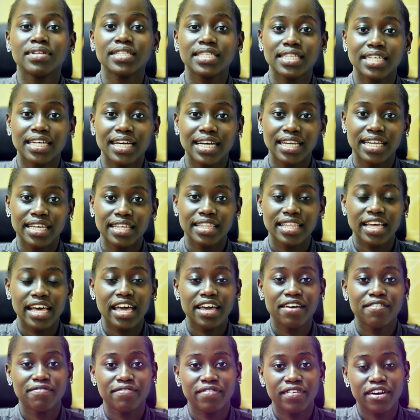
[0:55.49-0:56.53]
Basically
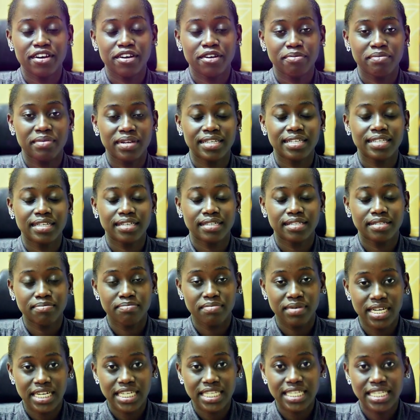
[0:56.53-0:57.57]
the environment at
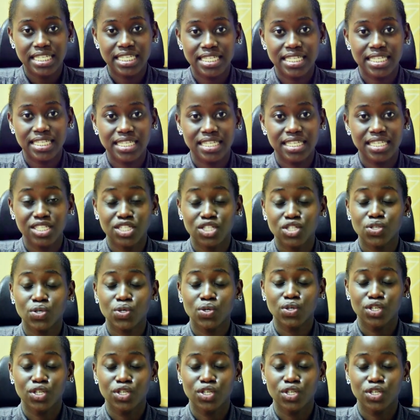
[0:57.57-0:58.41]
MAT is so